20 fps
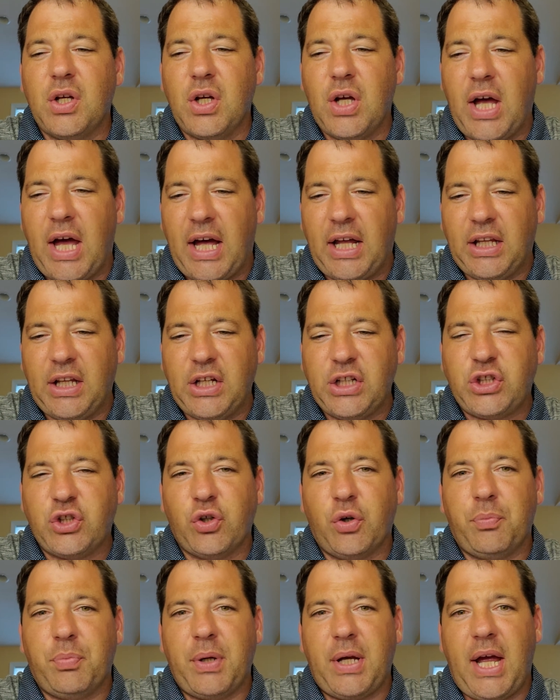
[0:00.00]
at least
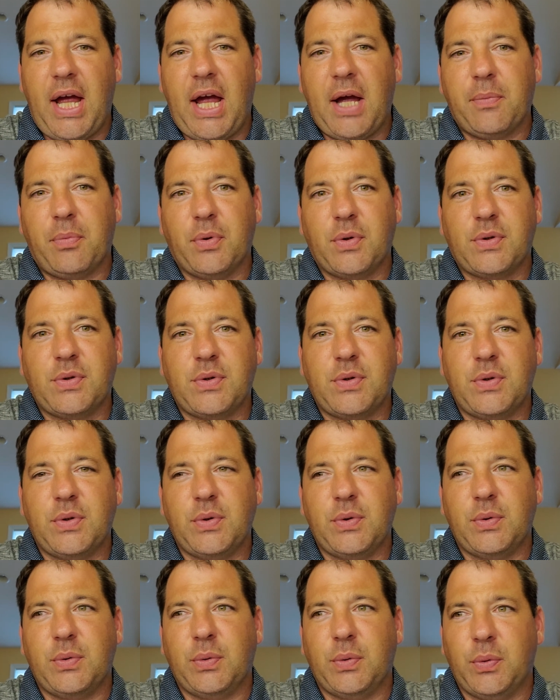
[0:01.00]
you'll be able
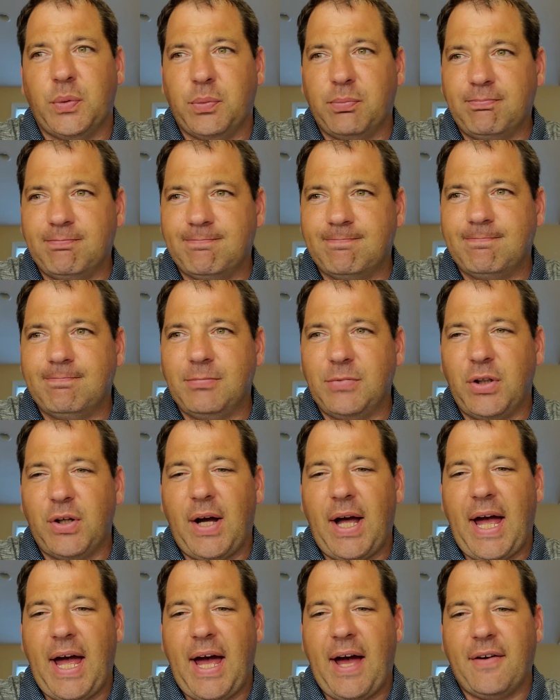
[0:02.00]
to
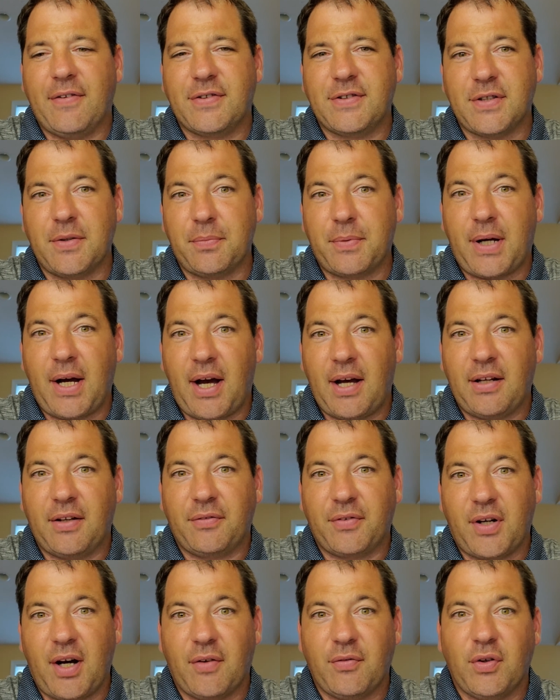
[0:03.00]
have some kind
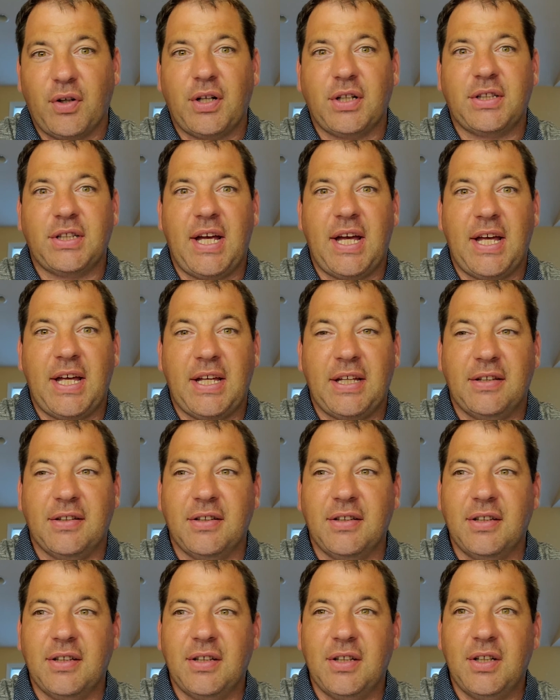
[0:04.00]
of coverage
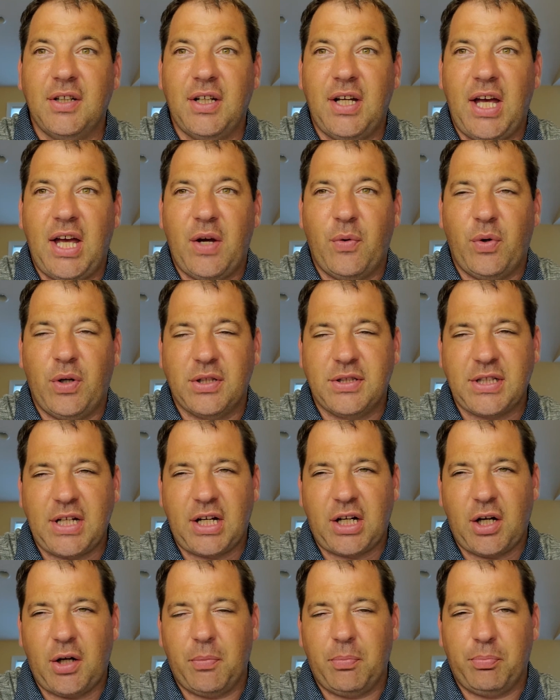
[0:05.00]
and It's
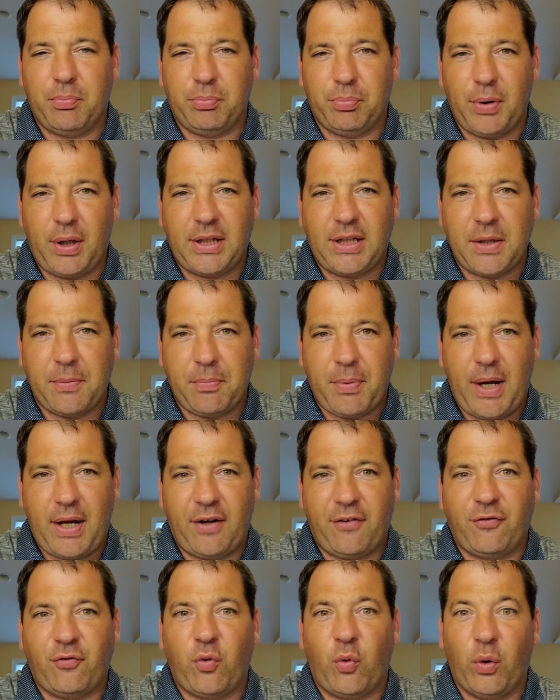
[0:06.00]
not gonna break the
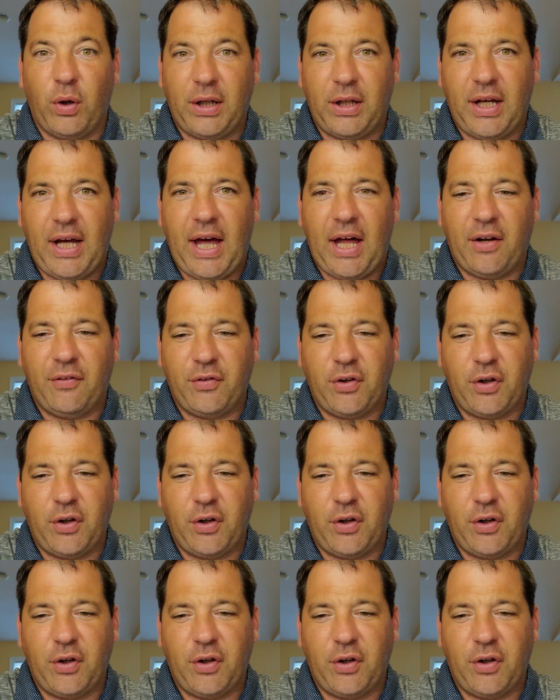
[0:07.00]
bank fully out of